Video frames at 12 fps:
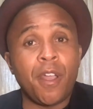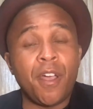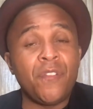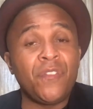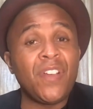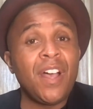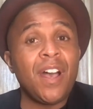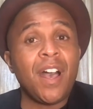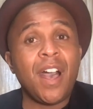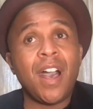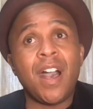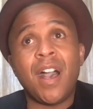of
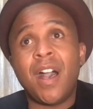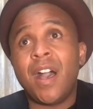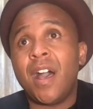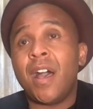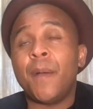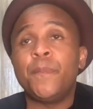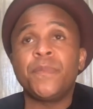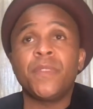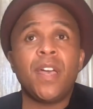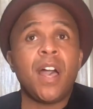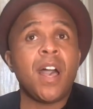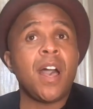uh,
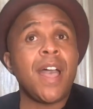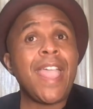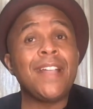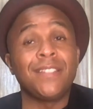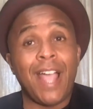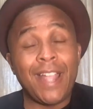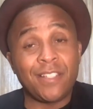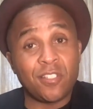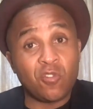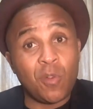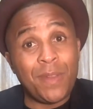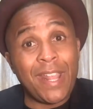uh,
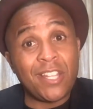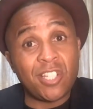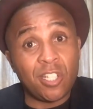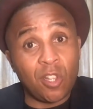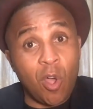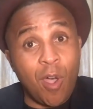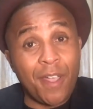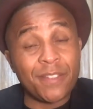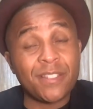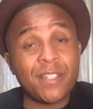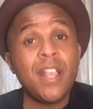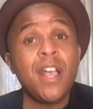anti-discrimination
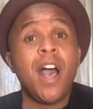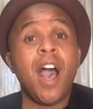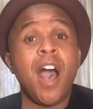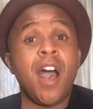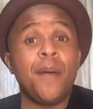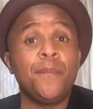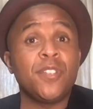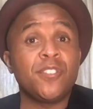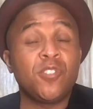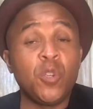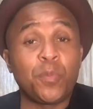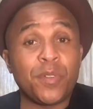laws um, to
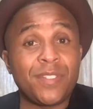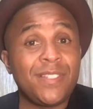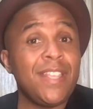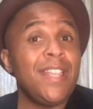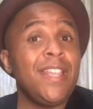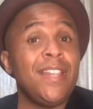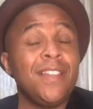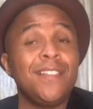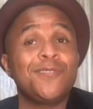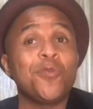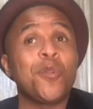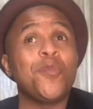supersede
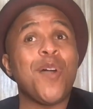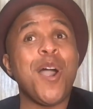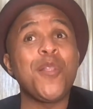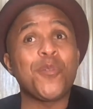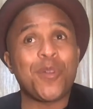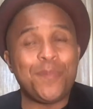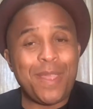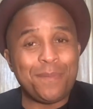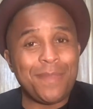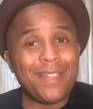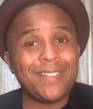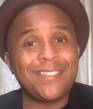sort of other
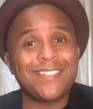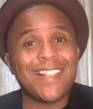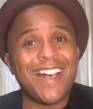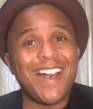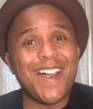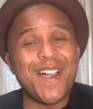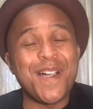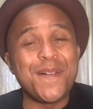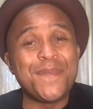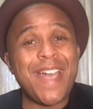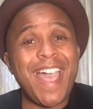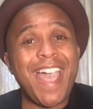amendments
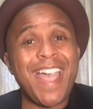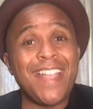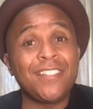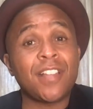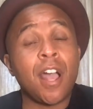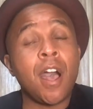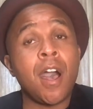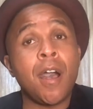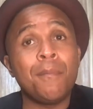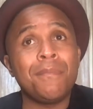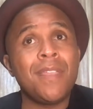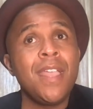um, and
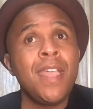um,